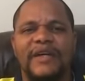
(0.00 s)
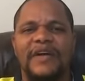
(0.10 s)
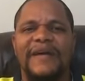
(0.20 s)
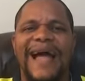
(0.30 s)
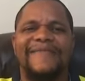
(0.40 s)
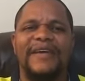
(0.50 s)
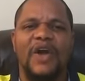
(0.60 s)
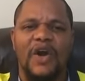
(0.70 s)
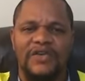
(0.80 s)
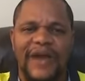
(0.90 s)
of
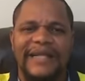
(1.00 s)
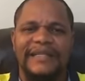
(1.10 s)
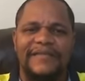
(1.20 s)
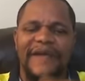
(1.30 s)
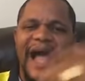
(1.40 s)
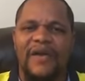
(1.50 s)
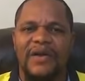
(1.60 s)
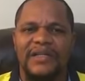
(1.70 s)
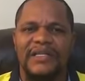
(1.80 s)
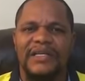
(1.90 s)
having contracted the
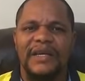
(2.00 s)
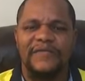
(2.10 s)
virus